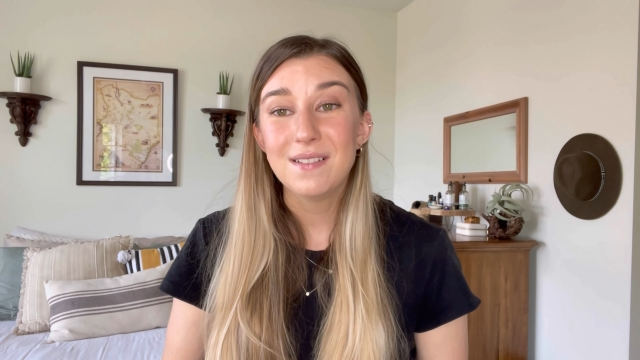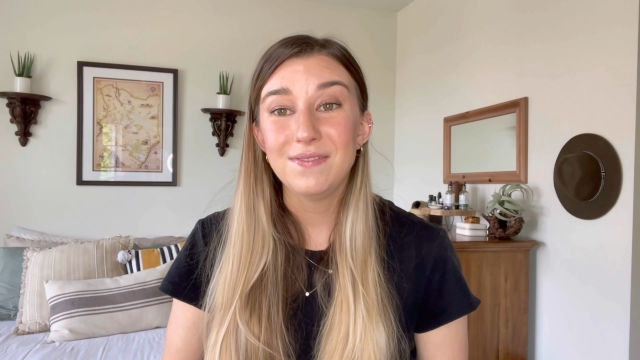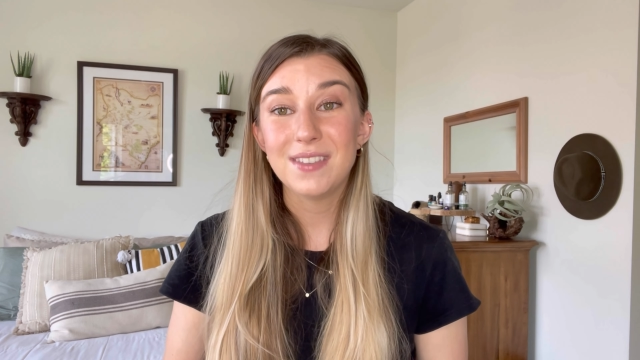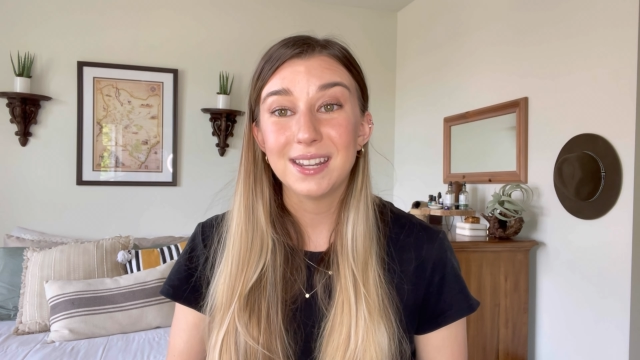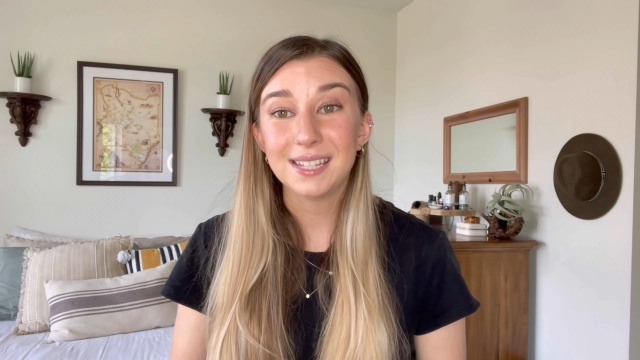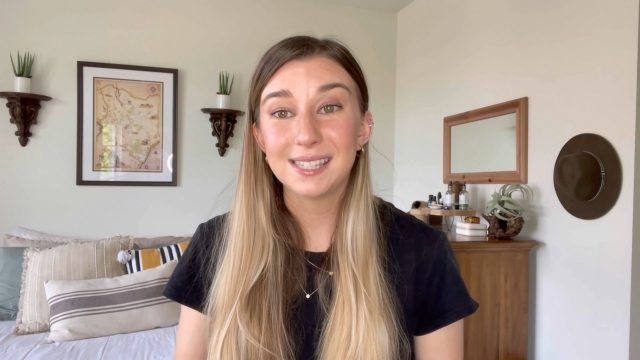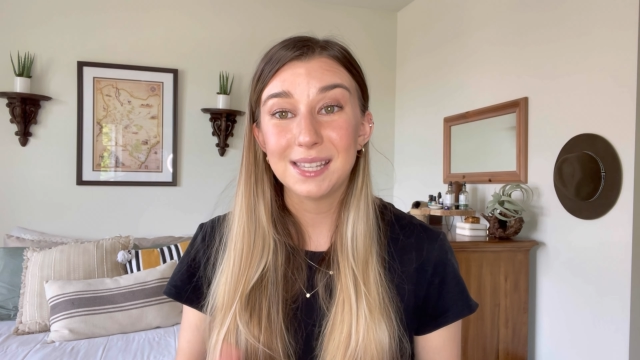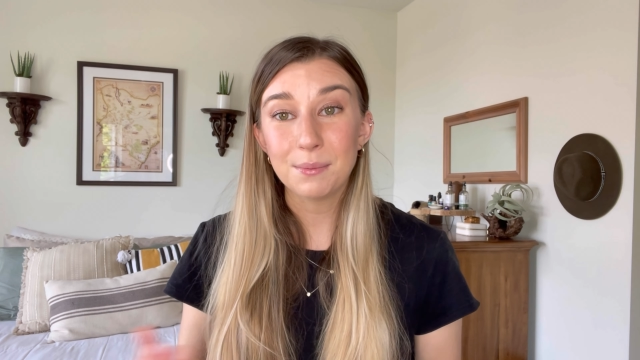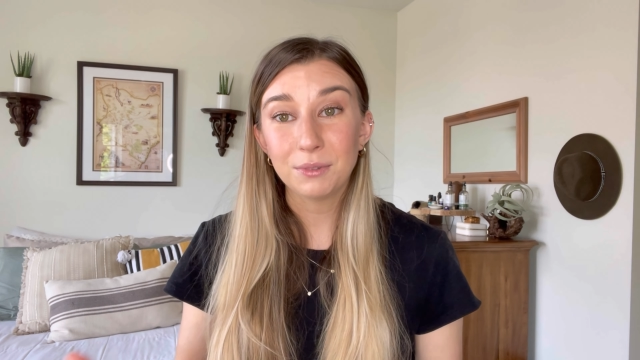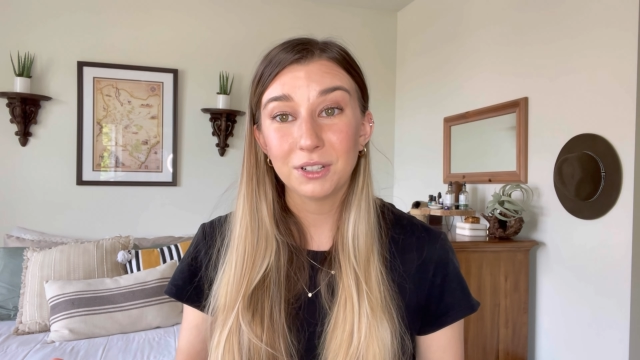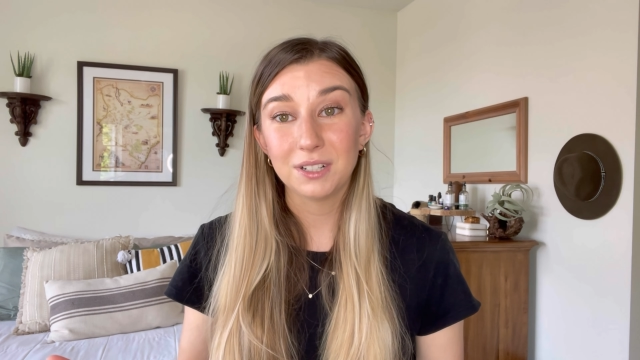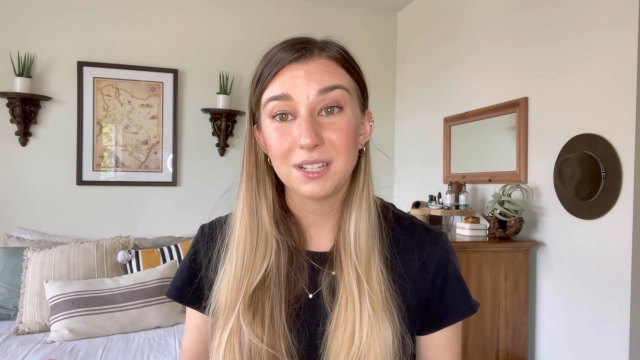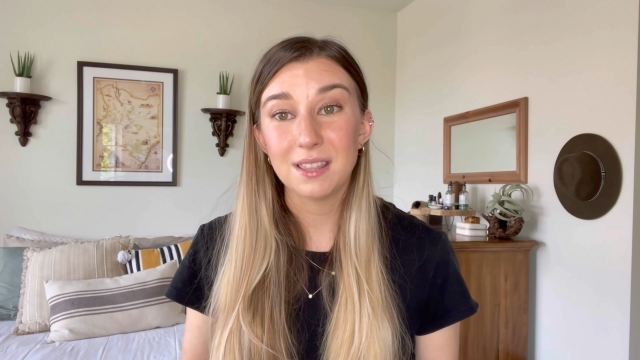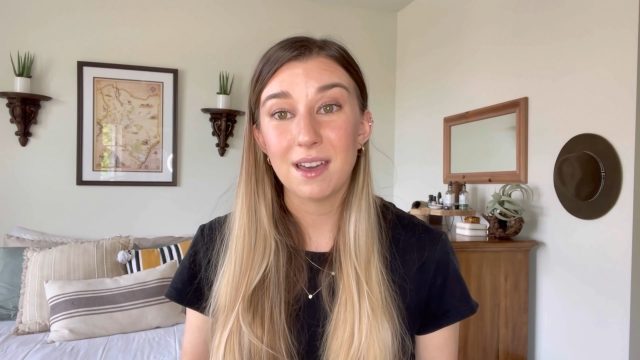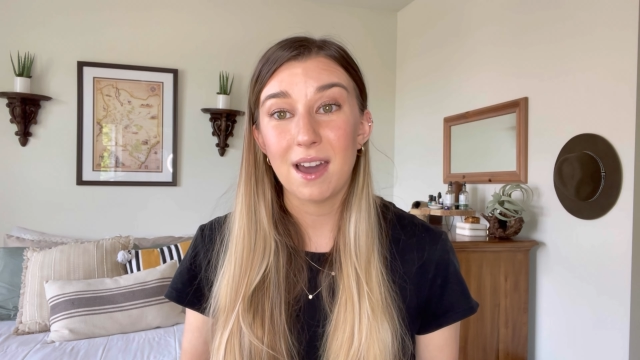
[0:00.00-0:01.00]
that is similar
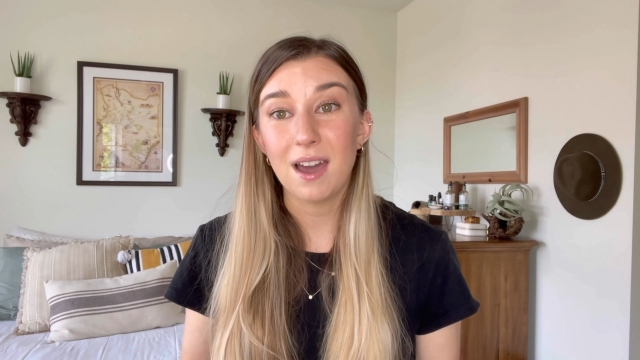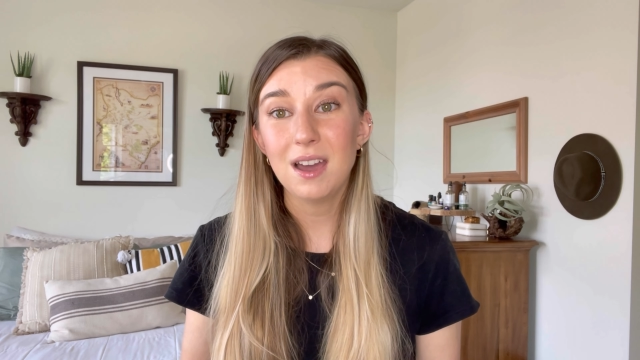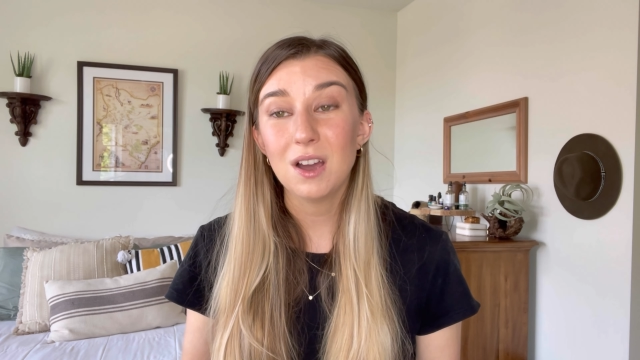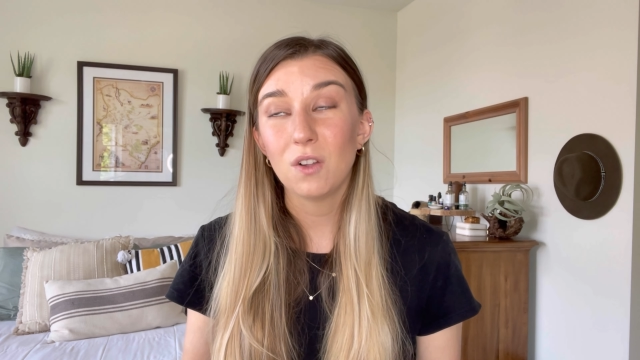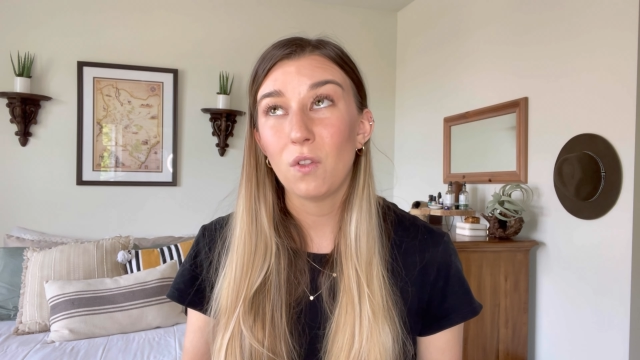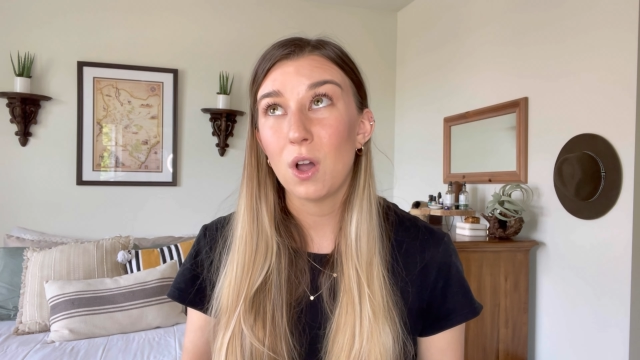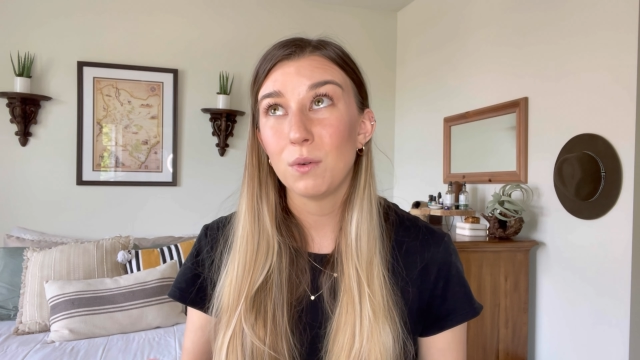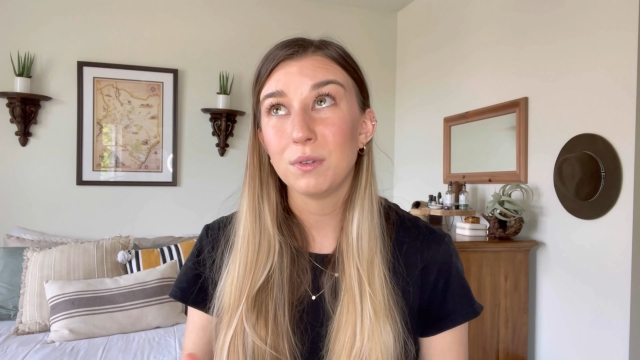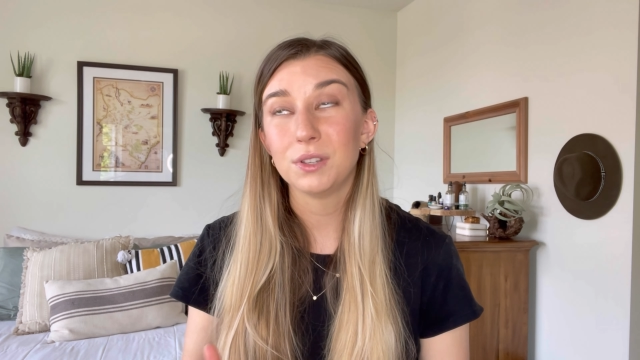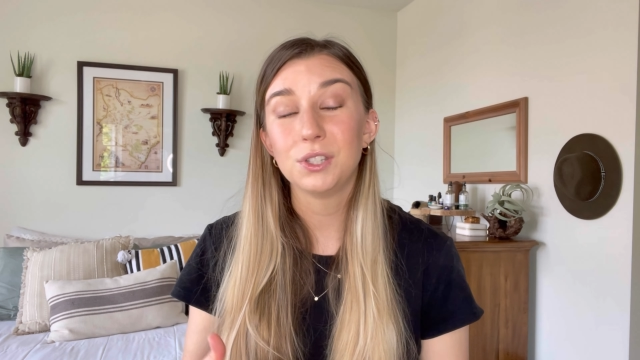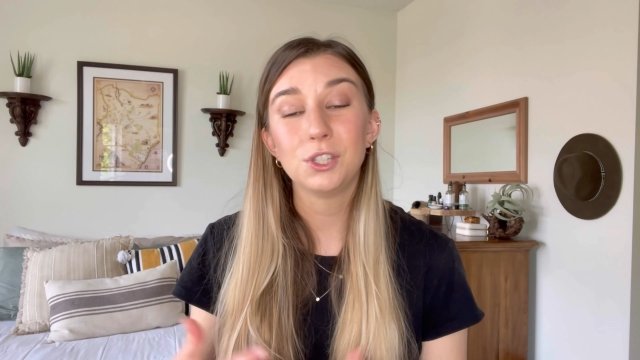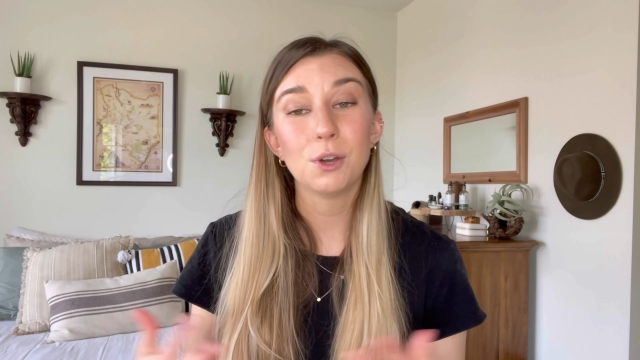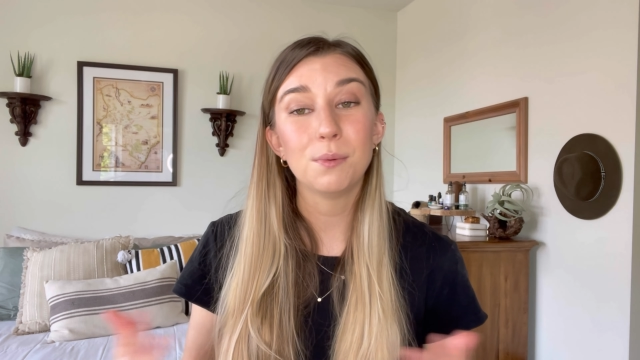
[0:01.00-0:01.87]
to that, along with so